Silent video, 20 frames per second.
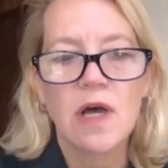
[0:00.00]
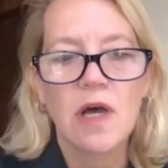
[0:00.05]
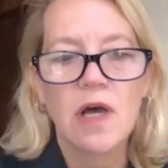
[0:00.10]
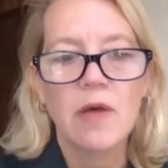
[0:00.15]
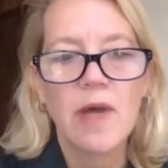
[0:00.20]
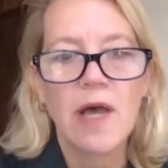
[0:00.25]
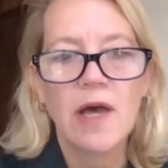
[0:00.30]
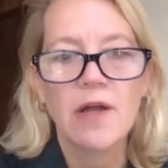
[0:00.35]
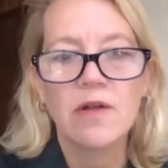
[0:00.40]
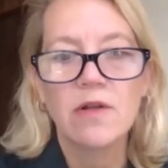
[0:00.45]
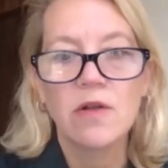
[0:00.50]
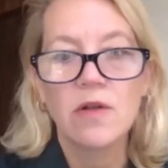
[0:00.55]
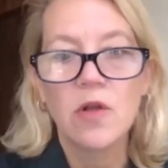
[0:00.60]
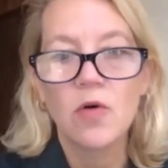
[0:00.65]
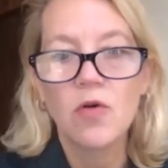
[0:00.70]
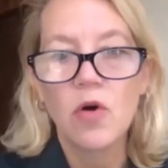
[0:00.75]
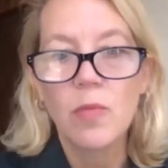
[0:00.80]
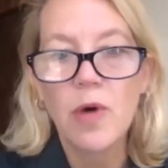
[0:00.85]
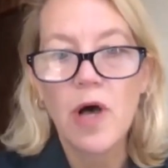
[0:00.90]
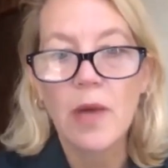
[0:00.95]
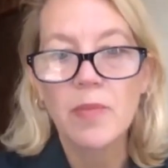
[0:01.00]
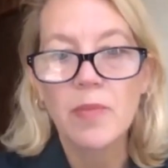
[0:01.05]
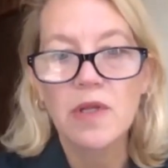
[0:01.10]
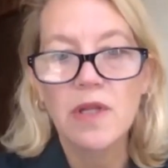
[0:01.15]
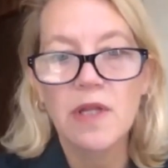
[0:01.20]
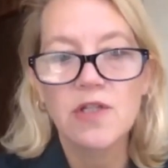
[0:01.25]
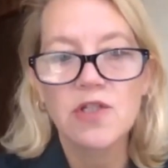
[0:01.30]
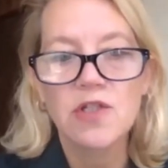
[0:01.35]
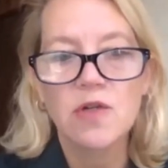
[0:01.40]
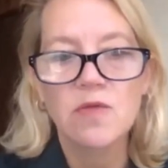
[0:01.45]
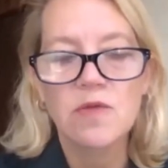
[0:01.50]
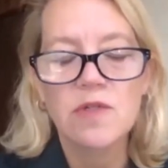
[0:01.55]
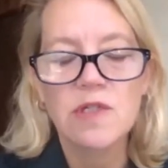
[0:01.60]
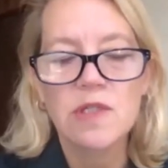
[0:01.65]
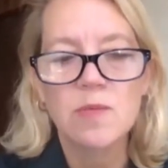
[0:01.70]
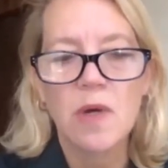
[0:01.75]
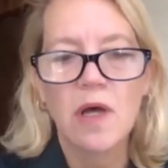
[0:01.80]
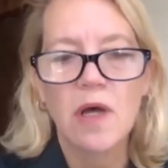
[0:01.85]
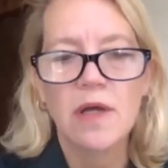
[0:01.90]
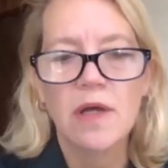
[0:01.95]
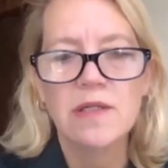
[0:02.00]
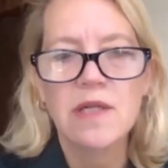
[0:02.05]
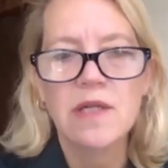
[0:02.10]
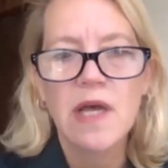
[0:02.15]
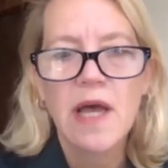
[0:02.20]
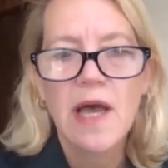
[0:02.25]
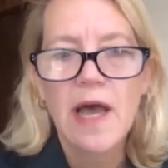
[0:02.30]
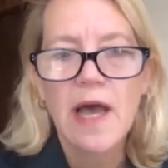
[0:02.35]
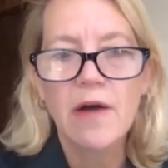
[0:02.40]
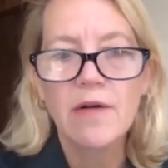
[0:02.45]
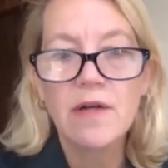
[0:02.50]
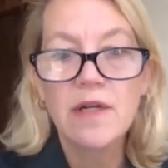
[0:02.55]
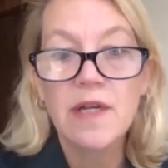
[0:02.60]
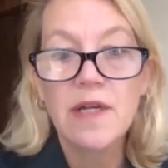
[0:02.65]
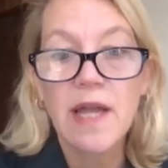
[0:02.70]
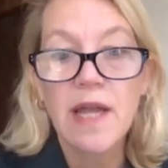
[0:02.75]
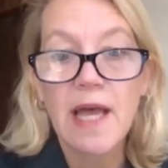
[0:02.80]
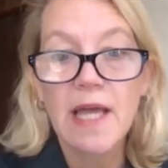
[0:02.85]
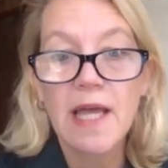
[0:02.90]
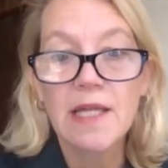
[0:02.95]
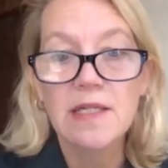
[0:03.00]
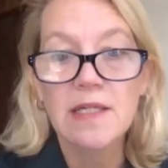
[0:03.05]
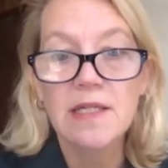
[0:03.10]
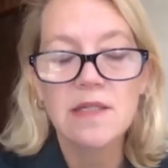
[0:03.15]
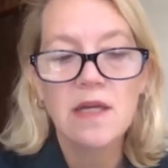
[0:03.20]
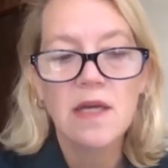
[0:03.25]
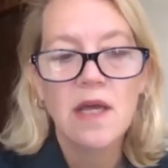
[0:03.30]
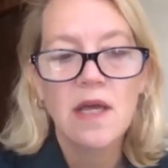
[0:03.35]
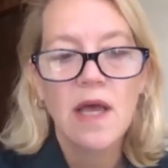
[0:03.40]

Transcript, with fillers: Um, how did the local population respond? How did it end?